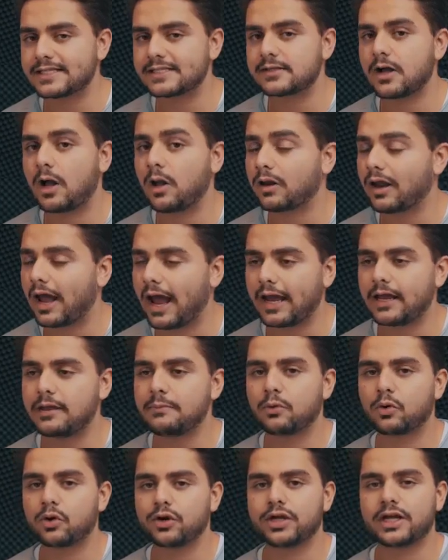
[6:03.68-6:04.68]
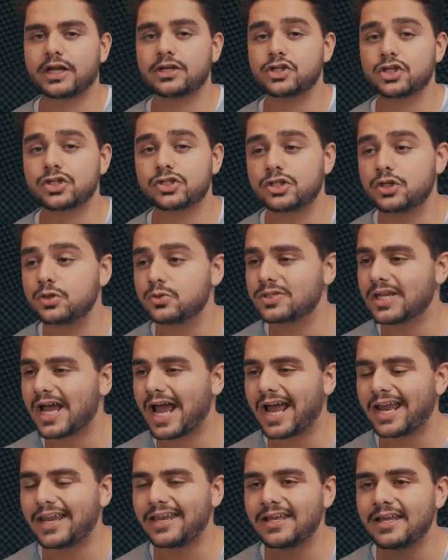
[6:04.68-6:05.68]
installed anymore. You can just use
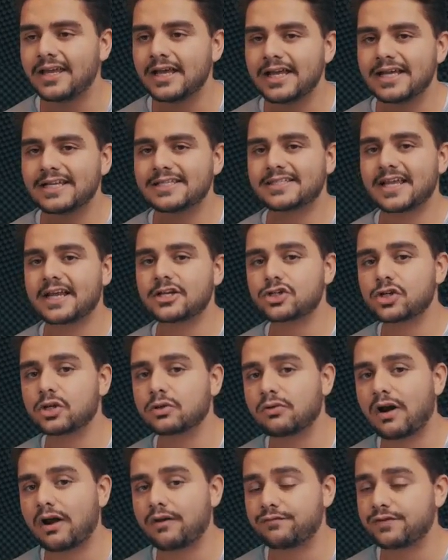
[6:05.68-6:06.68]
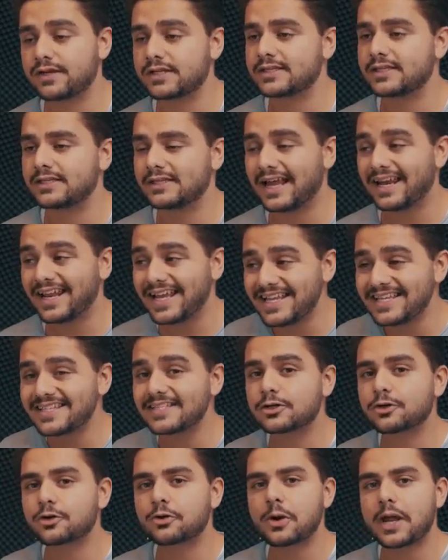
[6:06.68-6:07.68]
any Essential Graphics that
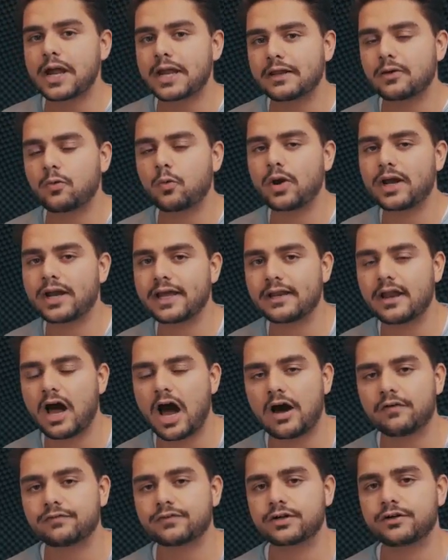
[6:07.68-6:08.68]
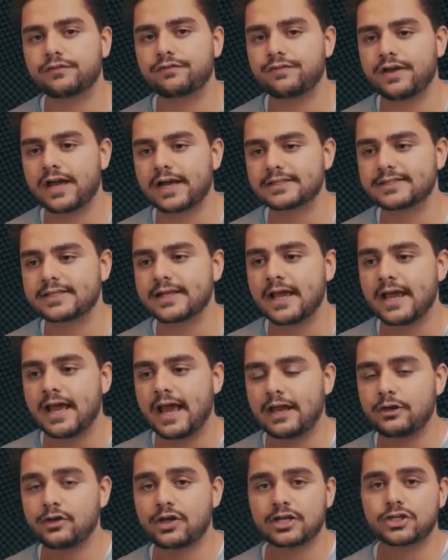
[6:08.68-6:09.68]
is created within After Effects,
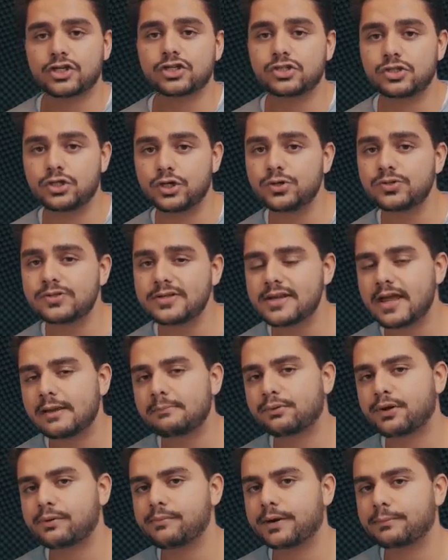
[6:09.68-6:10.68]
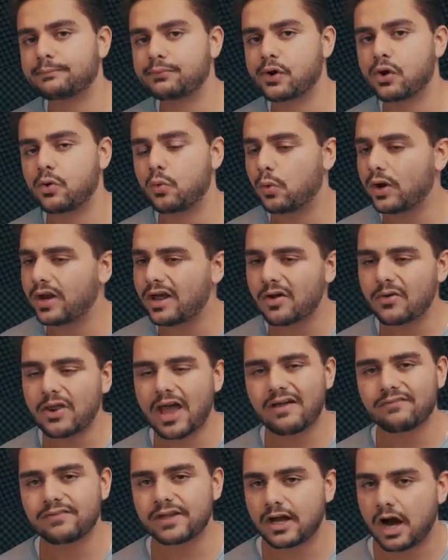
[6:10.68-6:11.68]
and you can just use it in Premiere Pro without
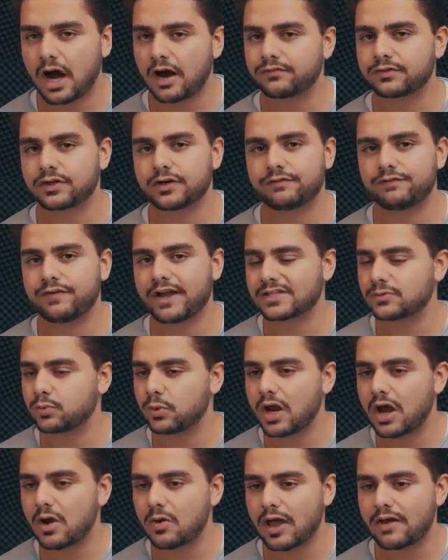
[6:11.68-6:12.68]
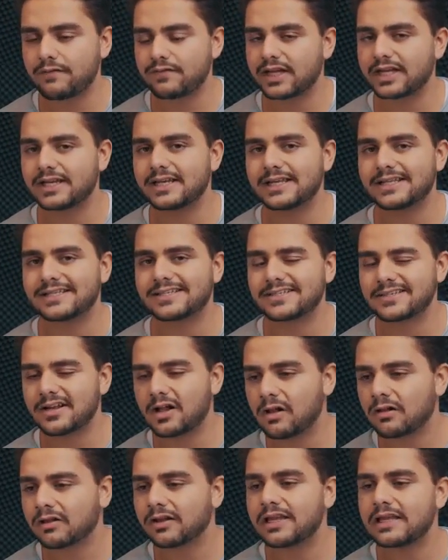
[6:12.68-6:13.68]
having After Effects, without having it
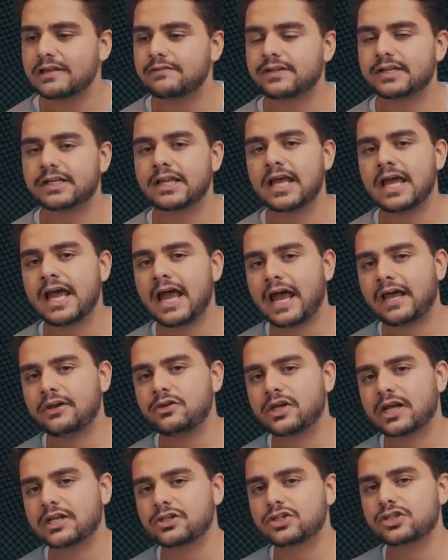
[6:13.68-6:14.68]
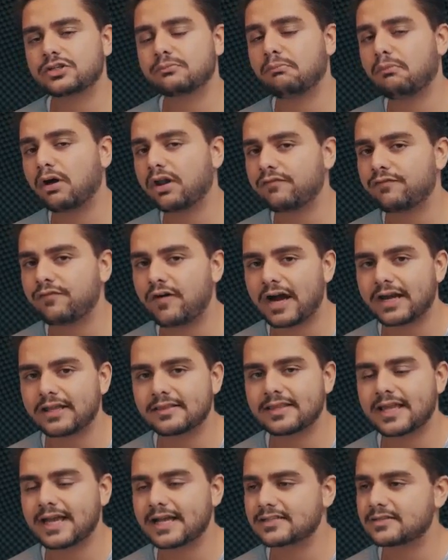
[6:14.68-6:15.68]
installed even, and you can just modify the
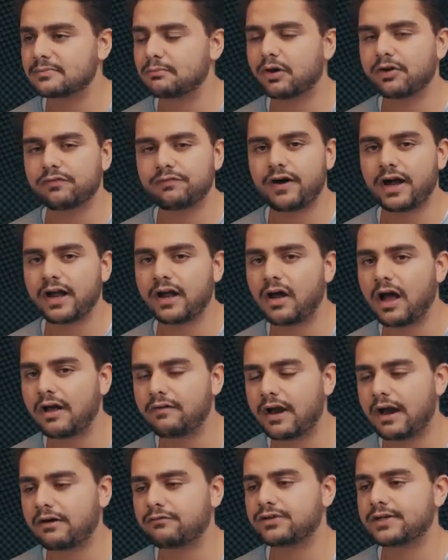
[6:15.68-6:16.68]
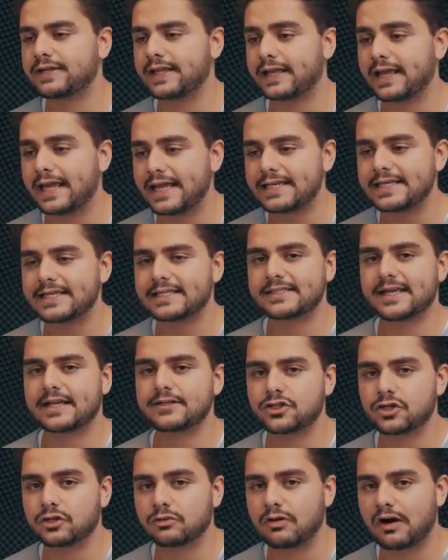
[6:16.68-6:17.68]
text, modify everything in the
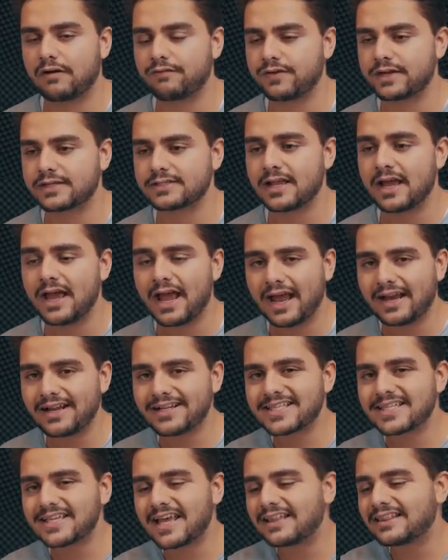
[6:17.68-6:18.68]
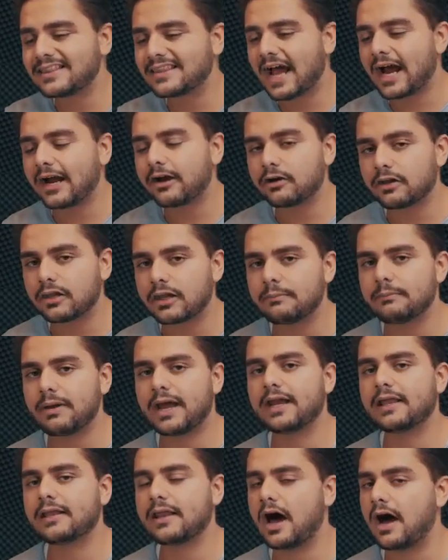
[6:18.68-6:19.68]
Essential Graphics, and it's entirely
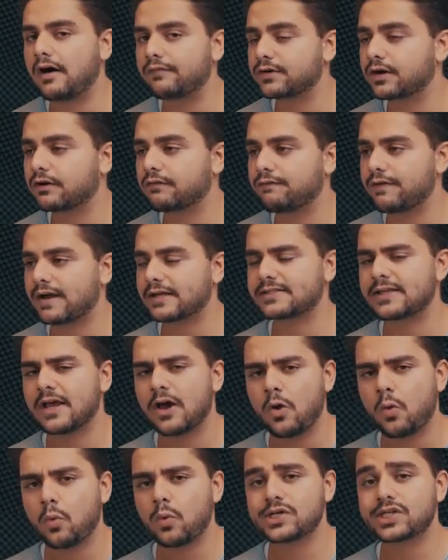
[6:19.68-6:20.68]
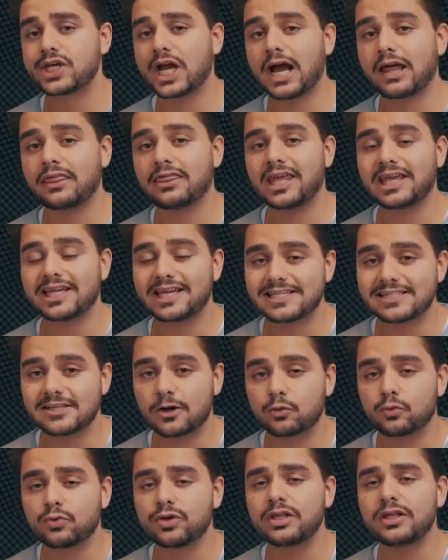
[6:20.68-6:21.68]
made in After Effects, which I think is
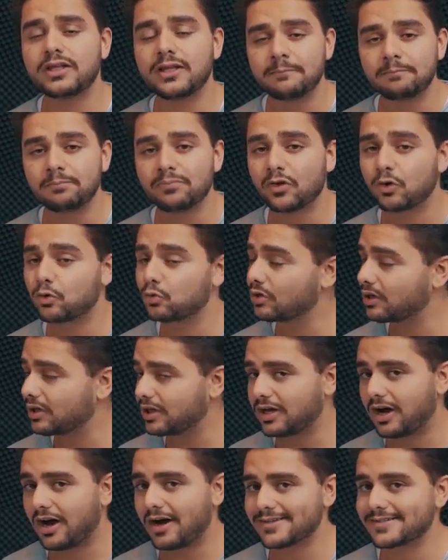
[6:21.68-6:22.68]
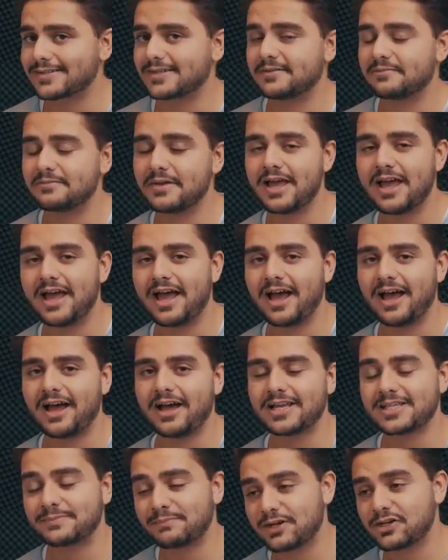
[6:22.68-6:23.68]
really awesome,
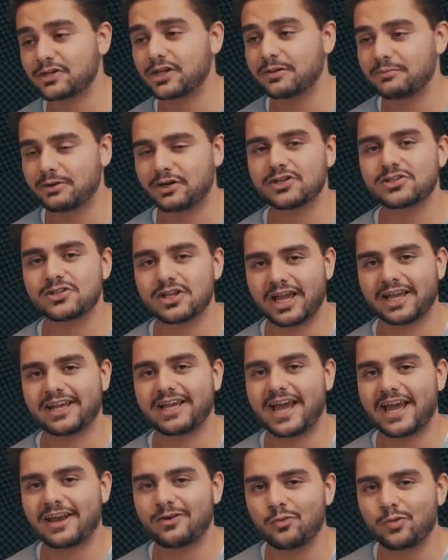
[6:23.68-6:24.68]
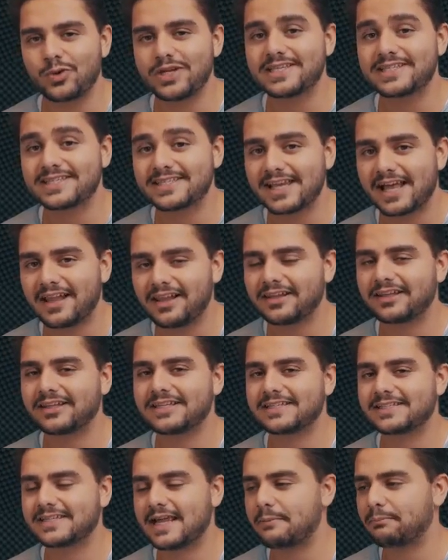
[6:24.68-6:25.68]
especially because again, we sell
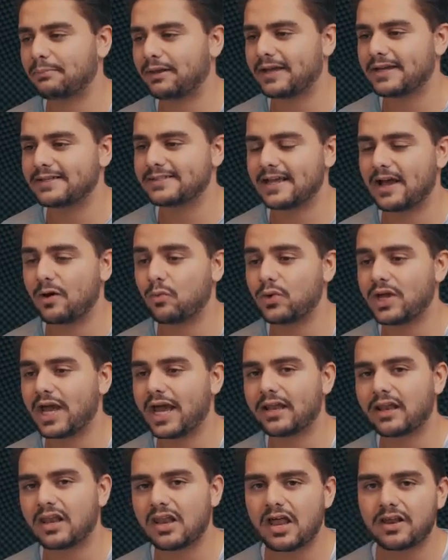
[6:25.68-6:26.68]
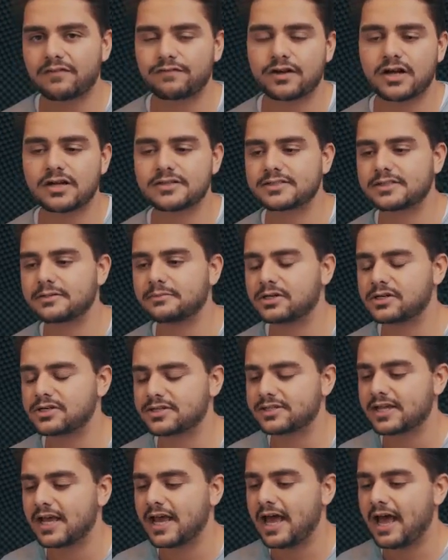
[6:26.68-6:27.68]
these templates and we had a lot of
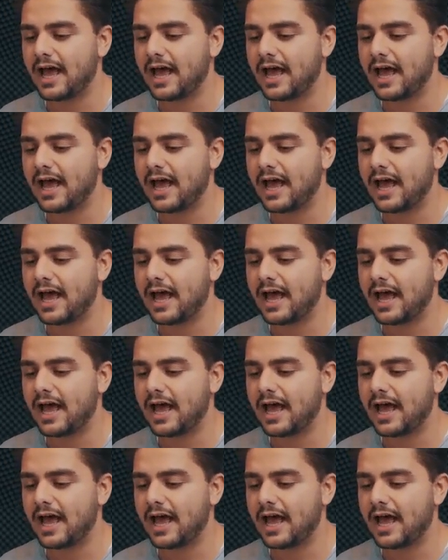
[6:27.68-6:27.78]
customers